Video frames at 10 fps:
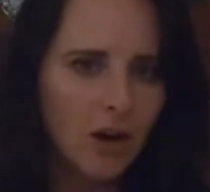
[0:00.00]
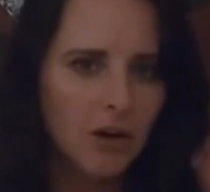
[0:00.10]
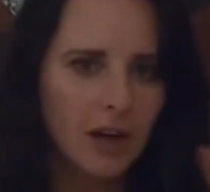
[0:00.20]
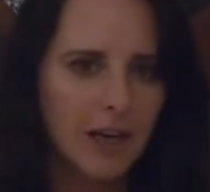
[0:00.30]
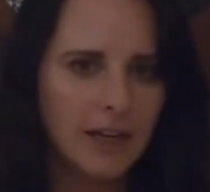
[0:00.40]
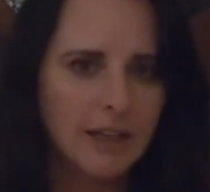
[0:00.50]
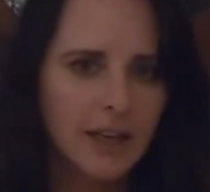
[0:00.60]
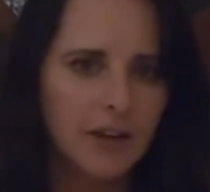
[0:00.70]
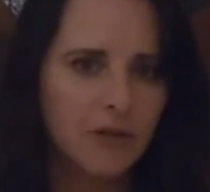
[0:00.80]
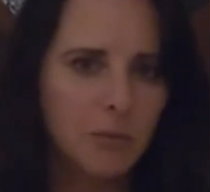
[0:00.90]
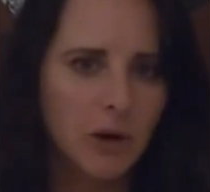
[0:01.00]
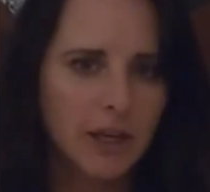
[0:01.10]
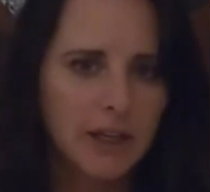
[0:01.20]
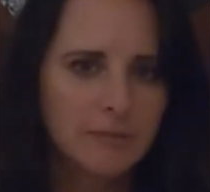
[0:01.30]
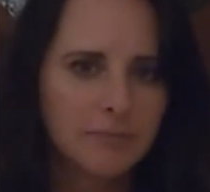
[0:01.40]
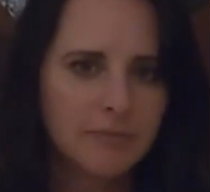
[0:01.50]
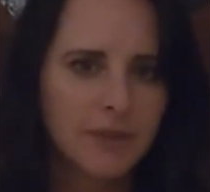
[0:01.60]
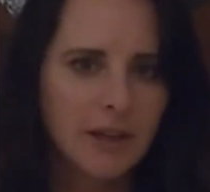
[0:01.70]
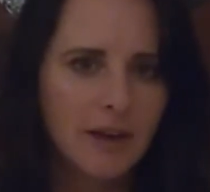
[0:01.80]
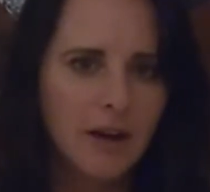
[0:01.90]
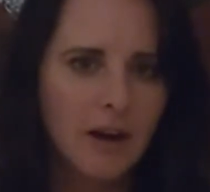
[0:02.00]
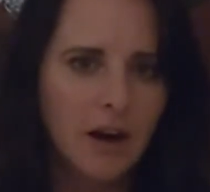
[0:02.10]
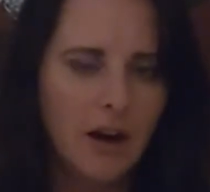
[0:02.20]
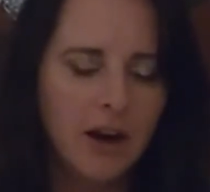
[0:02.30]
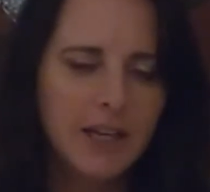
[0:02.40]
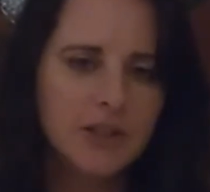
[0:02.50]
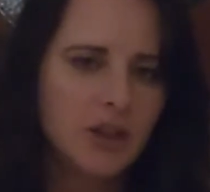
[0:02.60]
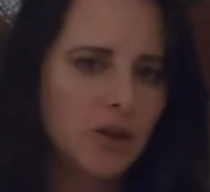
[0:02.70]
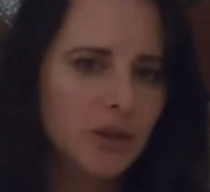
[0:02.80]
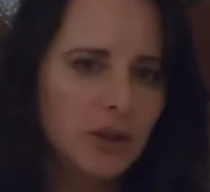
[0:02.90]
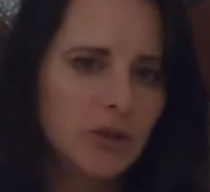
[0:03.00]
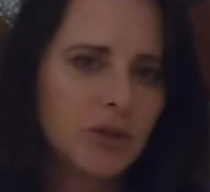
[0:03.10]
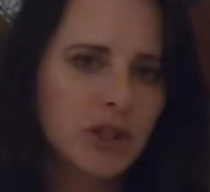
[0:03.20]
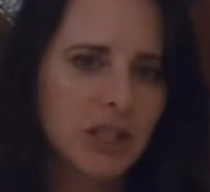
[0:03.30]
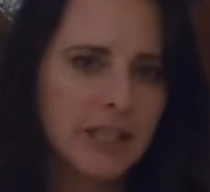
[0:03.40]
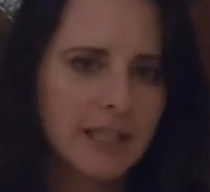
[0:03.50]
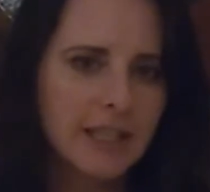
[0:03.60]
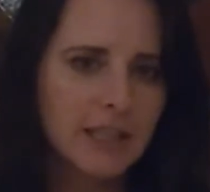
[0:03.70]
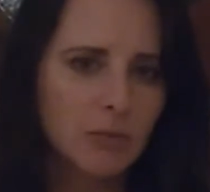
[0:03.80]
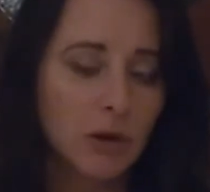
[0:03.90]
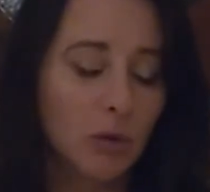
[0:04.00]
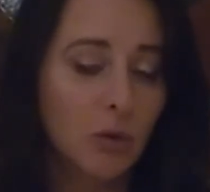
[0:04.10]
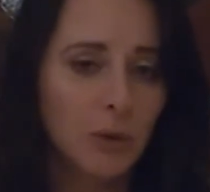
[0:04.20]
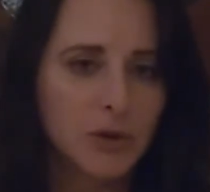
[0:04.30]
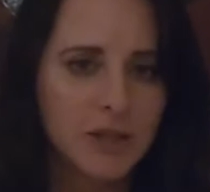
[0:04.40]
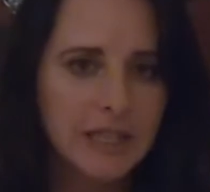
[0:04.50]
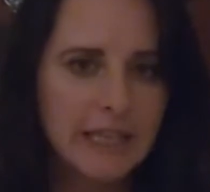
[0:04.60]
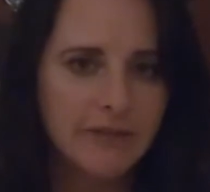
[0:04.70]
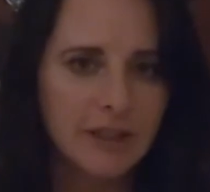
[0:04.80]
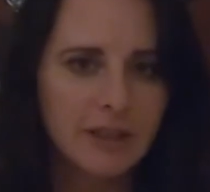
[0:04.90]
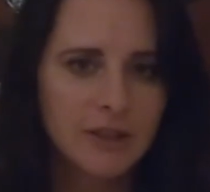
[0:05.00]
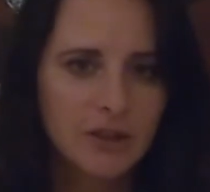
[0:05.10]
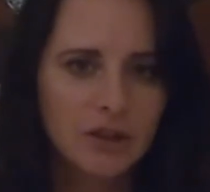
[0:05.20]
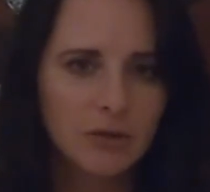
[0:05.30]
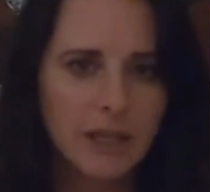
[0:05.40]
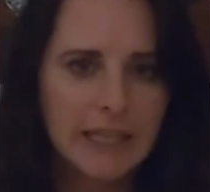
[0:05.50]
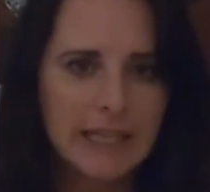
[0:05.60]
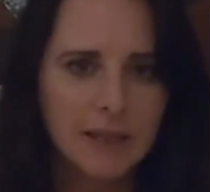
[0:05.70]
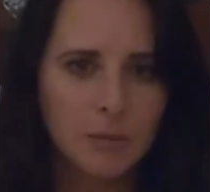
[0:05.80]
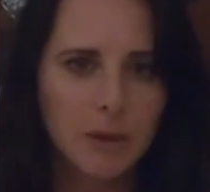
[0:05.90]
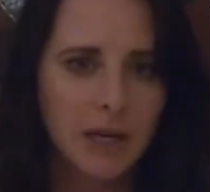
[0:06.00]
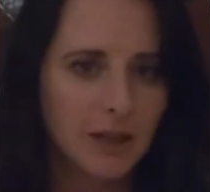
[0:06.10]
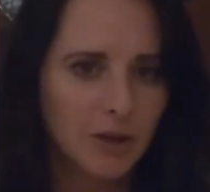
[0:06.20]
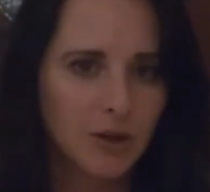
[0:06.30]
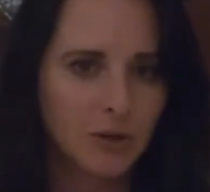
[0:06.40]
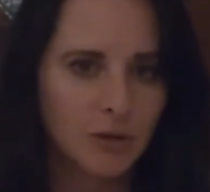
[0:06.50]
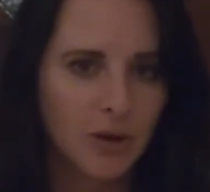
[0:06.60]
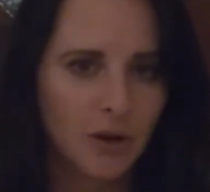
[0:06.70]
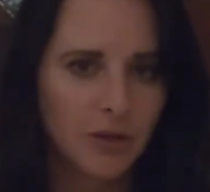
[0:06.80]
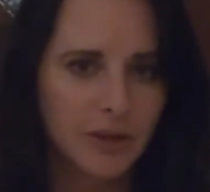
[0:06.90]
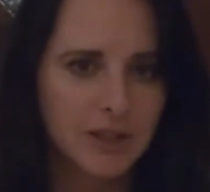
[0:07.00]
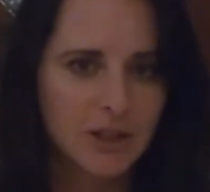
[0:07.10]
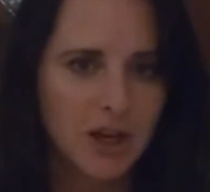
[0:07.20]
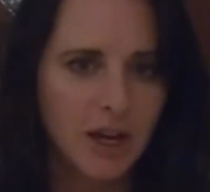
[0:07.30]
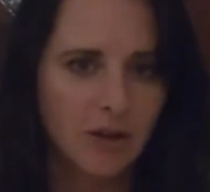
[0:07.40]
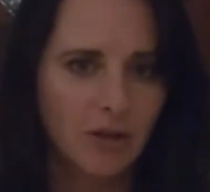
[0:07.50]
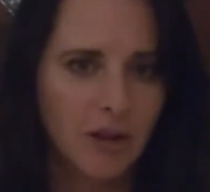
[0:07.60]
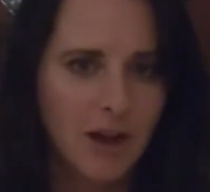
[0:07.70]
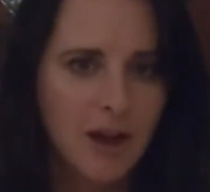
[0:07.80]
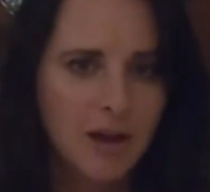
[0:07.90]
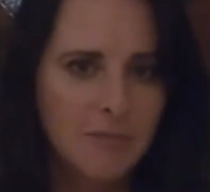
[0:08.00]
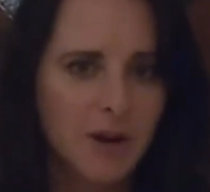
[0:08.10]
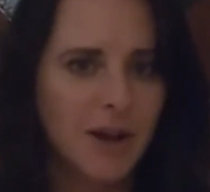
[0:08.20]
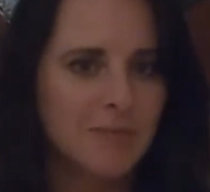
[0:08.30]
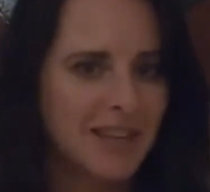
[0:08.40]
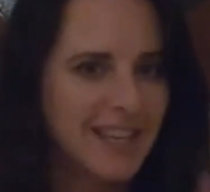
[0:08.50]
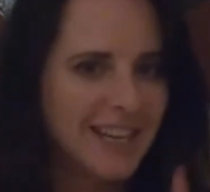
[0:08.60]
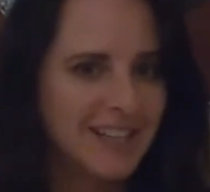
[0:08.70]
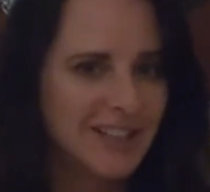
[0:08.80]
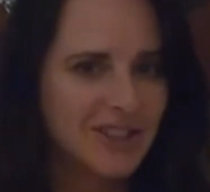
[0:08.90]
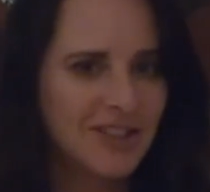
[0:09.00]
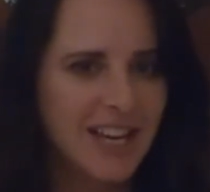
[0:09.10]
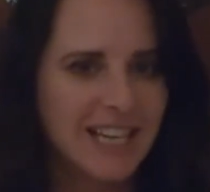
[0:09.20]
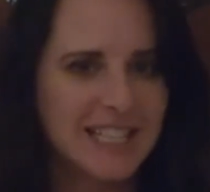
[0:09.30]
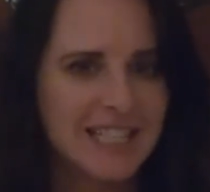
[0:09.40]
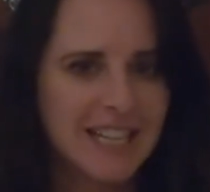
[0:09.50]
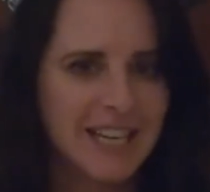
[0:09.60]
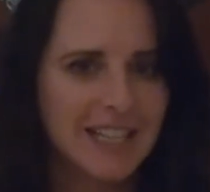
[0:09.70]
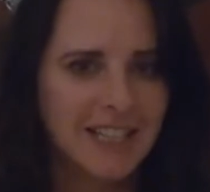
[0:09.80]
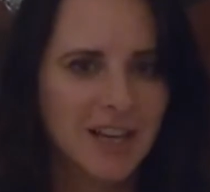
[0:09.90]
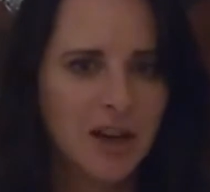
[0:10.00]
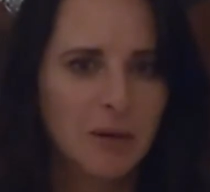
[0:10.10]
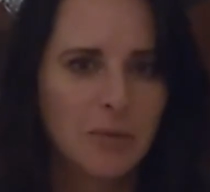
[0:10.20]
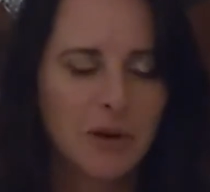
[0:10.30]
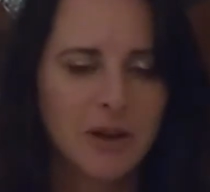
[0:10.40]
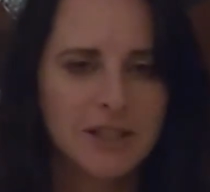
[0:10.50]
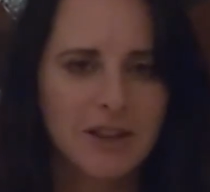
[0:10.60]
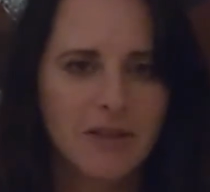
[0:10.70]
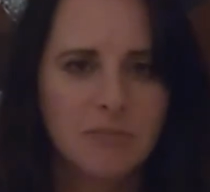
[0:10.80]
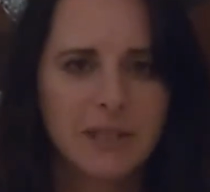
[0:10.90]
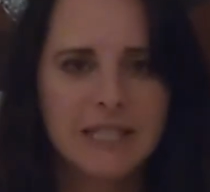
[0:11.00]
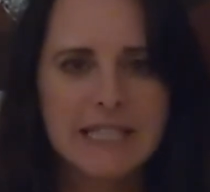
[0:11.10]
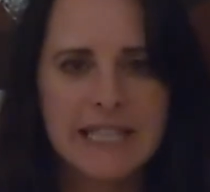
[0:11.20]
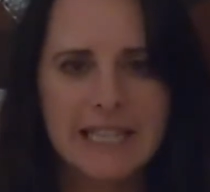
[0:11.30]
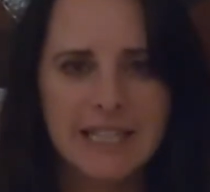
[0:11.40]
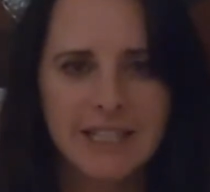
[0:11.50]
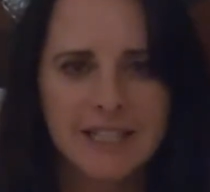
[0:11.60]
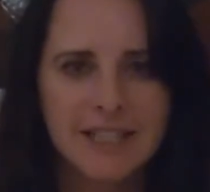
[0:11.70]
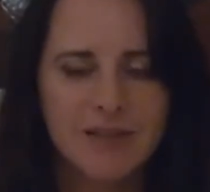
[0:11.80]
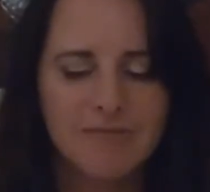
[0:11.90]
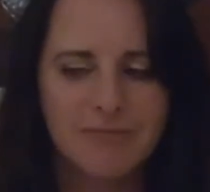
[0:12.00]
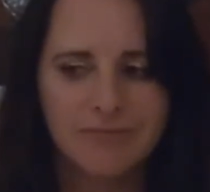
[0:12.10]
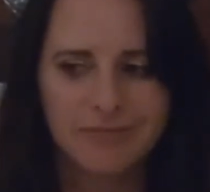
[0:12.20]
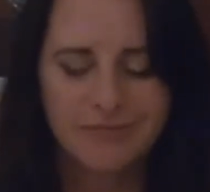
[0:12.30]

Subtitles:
Hola, everybody. I don't usually get, well, almost never do I get political on this channel, but I'm gonna do that today because I've been seeing some